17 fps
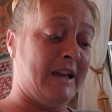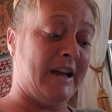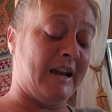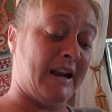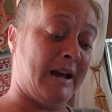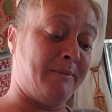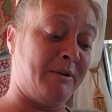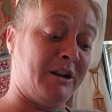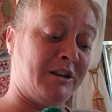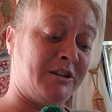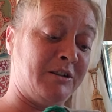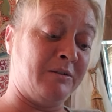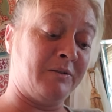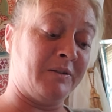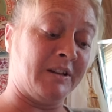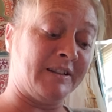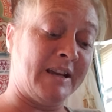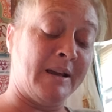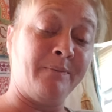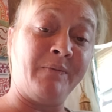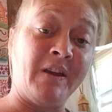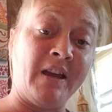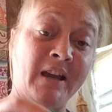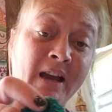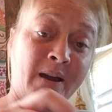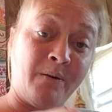And I'm going to do the same
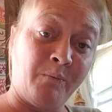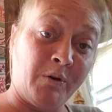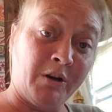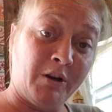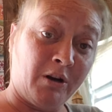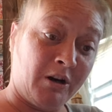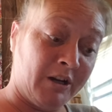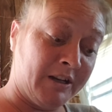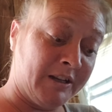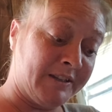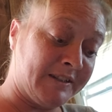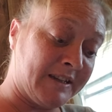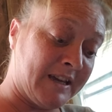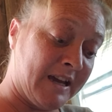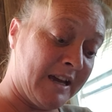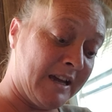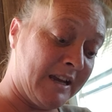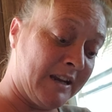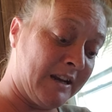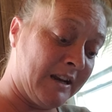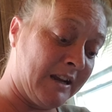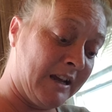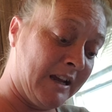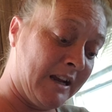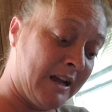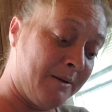thing I would on a skin.
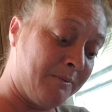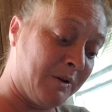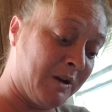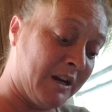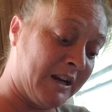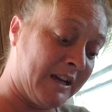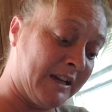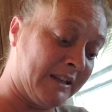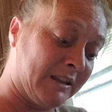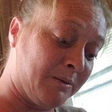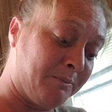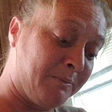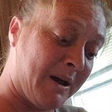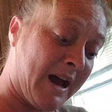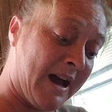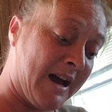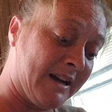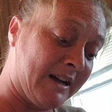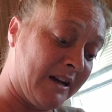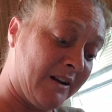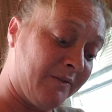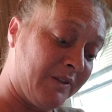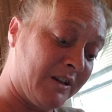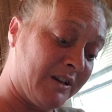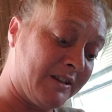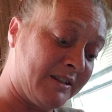And I'm going to get the back
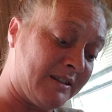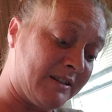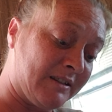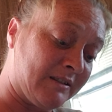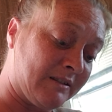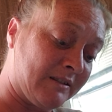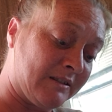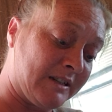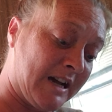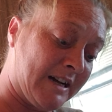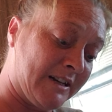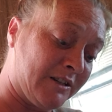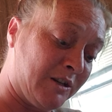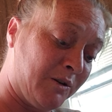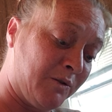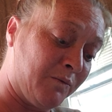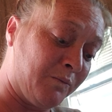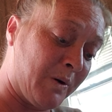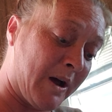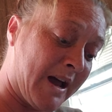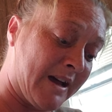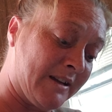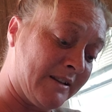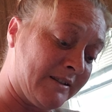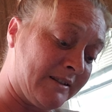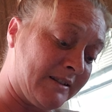of this tattoo
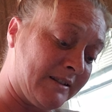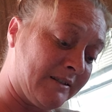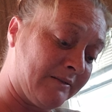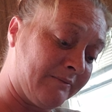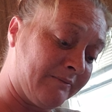wet.